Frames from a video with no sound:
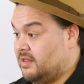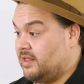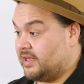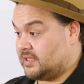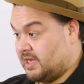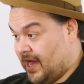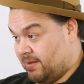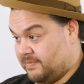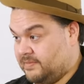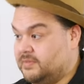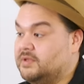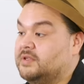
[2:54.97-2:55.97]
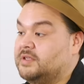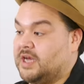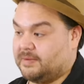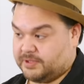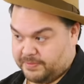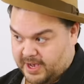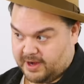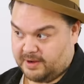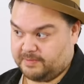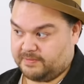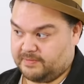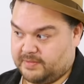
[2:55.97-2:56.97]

throughout like the entire top, thing. Top to bottom. Mm